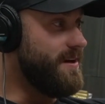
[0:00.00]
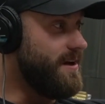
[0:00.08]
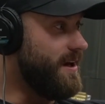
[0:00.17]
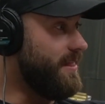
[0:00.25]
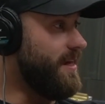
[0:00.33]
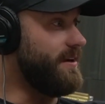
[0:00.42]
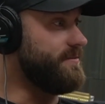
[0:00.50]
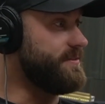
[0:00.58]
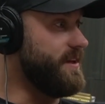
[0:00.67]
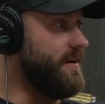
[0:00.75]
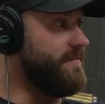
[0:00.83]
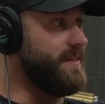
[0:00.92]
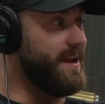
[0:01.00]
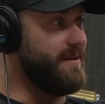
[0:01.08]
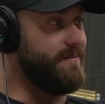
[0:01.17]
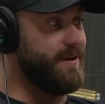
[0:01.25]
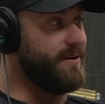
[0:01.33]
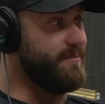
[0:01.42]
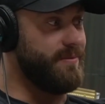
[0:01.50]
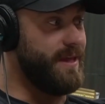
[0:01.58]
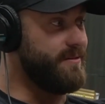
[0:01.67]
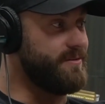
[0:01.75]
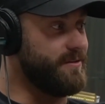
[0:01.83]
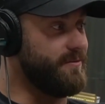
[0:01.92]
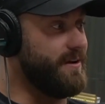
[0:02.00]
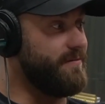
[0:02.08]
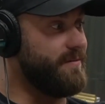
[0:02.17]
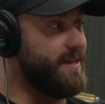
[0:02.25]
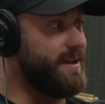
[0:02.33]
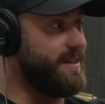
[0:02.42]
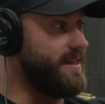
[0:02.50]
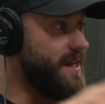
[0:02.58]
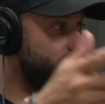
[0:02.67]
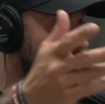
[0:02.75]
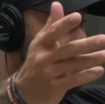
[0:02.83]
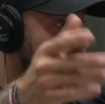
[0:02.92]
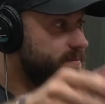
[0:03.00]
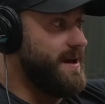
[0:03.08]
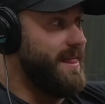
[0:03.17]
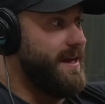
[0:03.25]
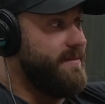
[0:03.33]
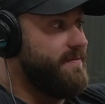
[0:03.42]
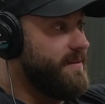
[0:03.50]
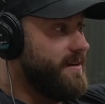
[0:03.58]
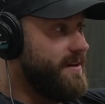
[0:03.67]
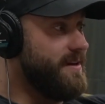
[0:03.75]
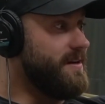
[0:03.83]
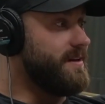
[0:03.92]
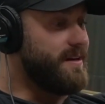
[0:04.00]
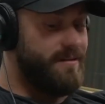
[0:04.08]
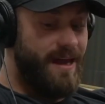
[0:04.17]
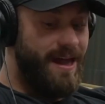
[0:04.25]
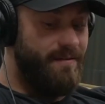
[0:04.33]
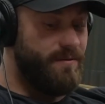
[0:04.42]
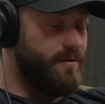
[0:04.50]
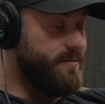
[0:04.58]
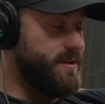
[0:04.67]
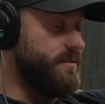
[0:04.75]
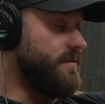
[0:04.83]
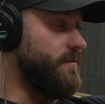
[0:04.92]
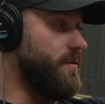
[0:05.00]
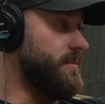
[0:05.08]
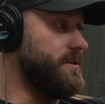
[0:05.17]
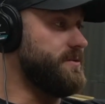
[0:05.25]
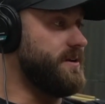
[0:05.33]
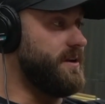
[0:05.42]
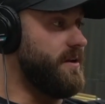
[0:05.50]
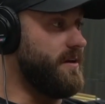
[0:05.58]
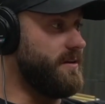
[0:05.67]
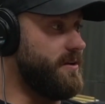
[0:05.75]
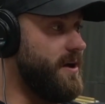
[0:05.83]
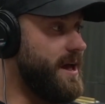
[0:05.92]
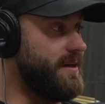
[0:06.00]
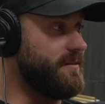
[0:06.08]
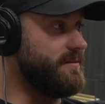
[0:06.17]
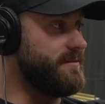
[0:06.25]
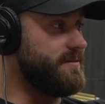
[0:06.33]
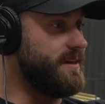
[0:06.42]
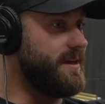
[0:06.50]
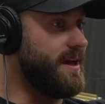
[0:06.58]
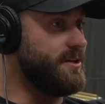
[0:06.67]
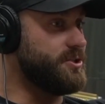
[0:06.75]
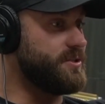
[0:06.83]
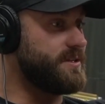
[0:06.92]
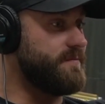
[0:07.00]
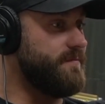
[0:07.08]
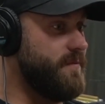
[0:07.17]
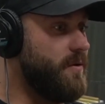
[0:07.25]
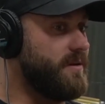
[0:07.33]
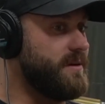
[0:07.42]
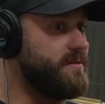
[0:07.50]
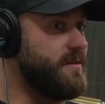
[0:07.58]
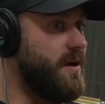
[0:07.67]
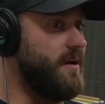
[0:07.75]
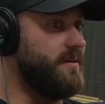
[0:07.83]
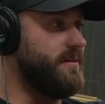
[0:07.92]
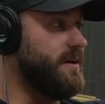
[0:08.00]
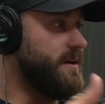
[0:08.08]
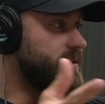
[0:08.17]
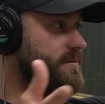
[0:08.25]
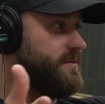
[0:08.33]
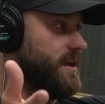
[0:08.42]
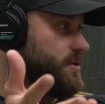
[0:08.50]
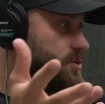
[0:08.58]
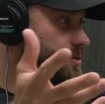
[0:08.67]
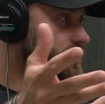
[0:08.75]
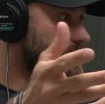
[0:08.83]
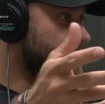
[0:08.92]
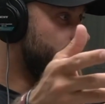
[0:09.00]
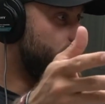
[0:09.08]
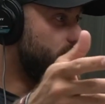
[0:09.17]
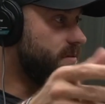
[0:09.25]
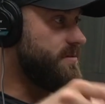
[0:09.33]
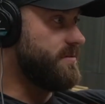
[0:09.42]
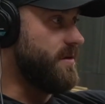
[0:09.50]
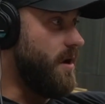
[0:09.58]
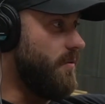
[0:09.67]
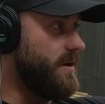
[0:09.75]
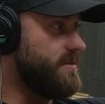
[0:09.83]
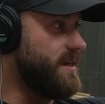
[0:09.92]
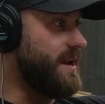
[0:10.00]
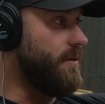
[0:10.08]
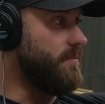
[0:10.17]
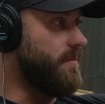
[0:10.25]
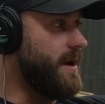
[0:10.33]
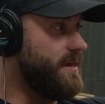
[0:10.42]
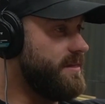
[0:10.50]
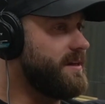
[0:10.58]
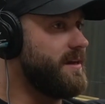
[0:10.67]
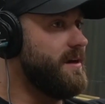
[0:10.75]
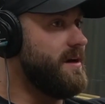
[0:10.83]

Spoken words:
a lot of stuff that I'm very blessed and grateful that it came into my life. Because I have no secret formula to it at all. You know, I think I just focused on staying true to who I was always. And I think